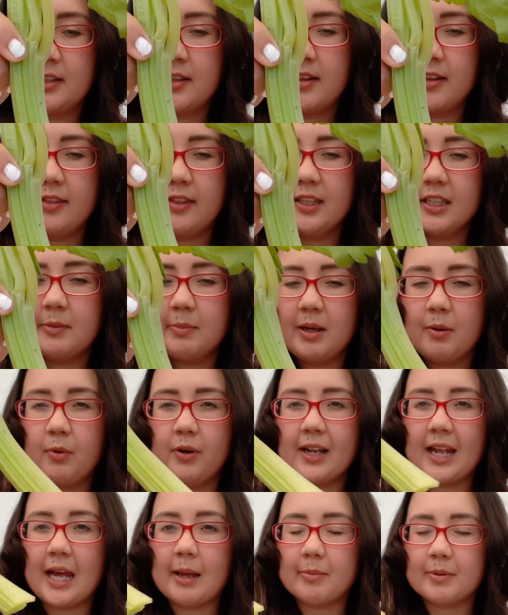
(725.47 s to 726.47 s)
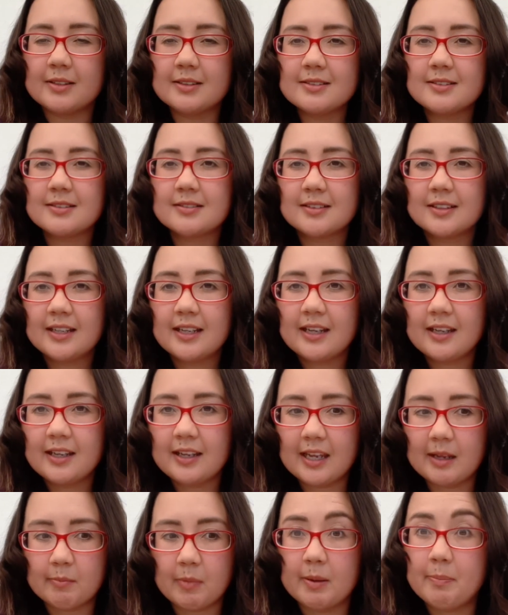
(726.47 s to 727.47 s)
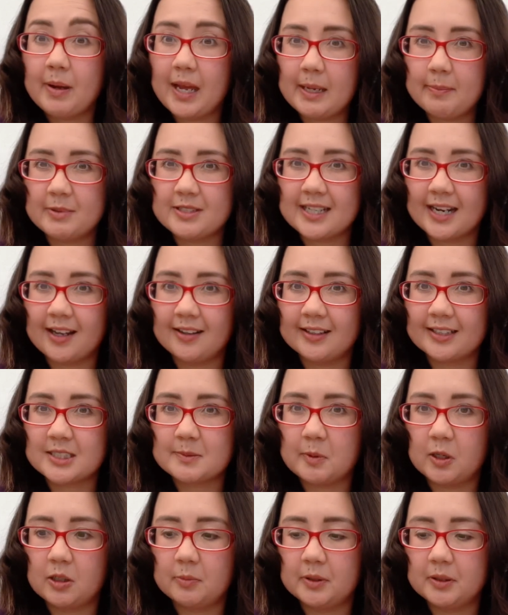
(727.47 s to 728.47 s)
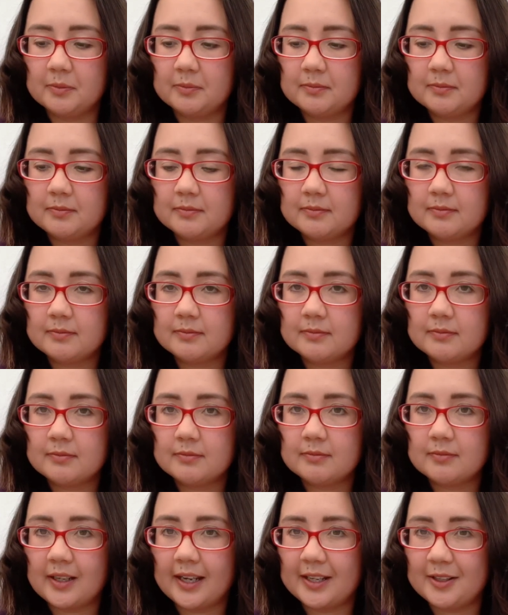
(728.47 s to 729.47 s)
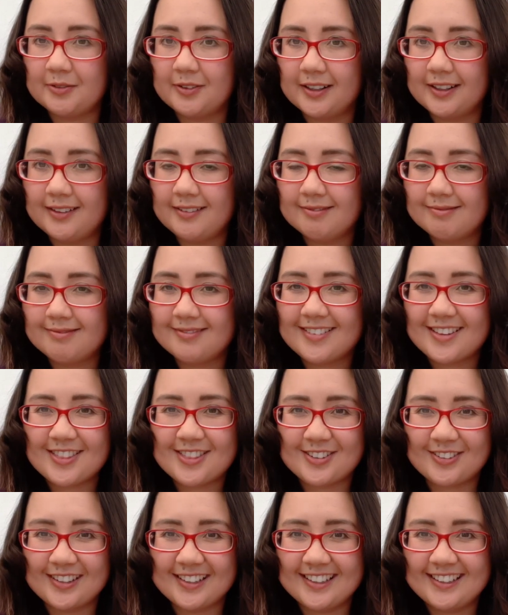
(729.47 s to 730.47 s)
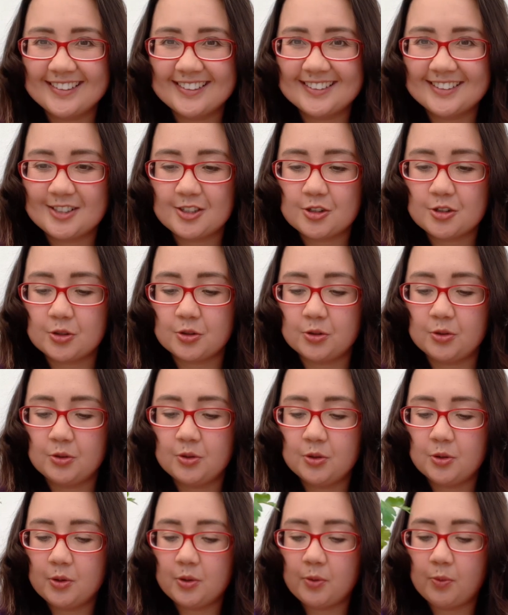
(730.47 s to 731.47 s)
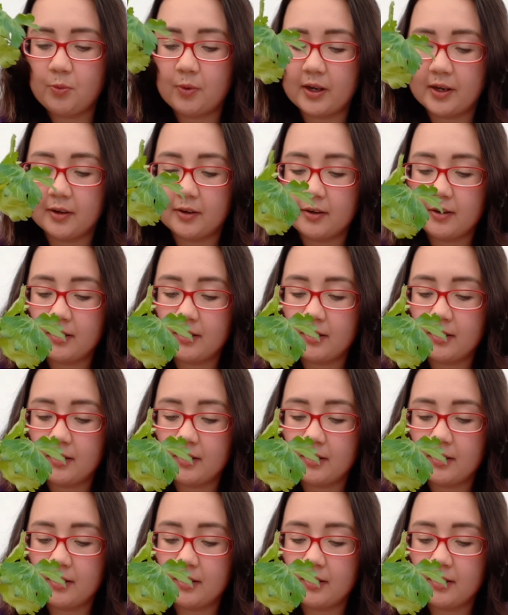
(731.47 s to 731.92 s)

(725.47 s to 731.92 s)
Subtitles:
Think about what happened in my paper towel experiment. Are you ready? 3, 2, 1.